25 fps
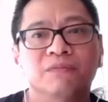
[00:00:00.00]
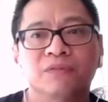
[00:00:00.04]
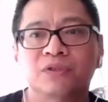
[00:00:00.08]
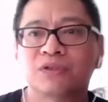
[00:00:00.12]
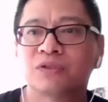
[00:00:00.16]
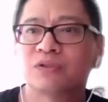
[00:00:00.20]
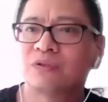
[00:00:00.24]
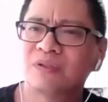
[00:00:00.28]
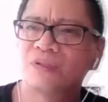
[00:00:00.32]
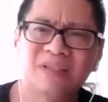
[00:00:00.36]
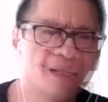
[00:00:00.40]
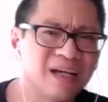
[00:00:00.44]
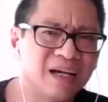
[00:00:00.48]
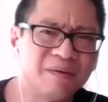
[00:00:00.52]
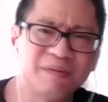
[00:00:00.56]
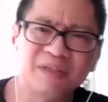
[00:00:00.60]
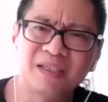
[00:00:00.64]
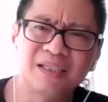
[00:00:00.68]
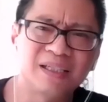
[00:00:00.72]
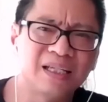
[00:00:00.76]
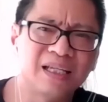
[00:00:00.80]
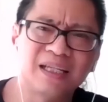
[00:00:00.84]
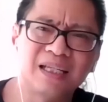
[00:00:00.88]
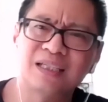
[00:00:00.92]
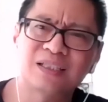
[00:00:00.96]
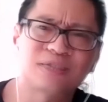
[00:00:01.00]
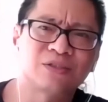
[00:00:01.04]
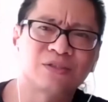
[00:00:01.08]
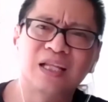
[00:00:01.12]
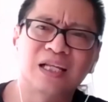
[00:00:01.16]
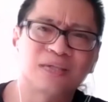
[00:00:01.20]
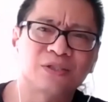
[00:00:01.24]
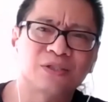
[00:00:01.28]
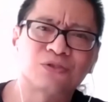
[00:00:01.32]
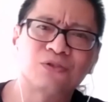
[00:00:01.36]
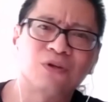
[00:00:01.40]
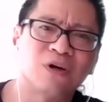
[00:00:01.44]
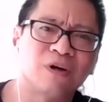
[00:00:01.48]
So, I mean,
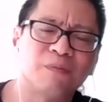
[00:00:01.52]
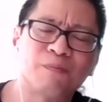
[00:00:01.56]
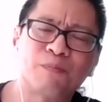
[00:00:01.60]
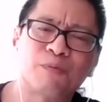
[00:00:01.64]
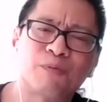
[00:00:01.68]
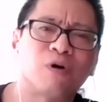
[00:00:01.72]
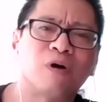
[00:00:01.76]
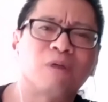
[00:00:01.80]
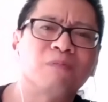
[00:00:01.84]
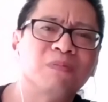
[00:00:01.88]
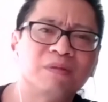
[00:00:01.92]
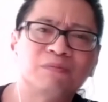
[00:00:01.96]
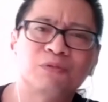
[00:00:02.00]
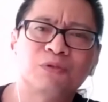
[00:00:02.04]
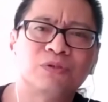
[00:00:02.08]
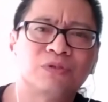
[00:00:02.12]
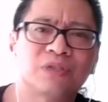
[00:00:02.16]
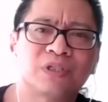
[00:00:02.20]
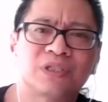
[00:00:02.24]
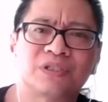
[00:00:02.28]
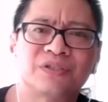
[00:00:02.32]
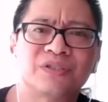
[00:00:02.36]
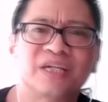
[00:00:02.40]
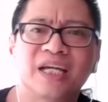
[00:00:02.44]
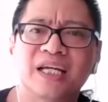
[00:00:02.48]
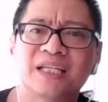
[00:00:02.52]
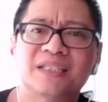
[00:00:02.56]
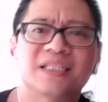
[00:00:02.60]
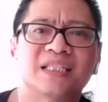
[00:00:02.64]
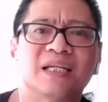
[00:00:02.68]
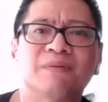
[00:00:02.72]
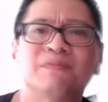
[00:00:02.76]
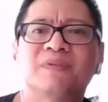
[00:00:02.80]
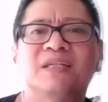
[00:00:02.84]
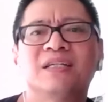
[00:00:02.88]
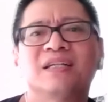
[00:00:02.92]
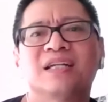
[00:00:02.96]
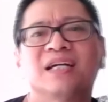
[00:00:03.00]
that's not a problem to create
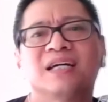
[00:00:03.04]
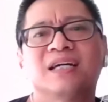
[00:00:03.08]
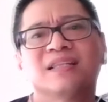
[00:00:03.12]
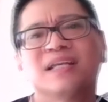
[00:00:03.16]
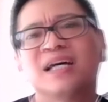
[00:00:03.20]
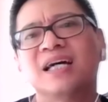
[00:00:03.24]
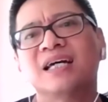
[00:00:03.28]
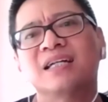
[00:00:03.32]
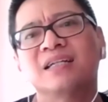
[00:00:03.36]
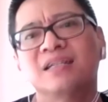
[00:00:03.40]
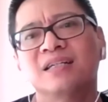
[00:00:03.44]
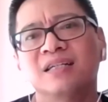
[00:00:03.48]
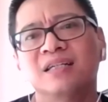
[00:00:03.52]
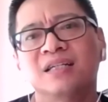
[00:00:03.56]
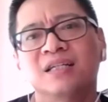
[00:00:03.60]
something like that.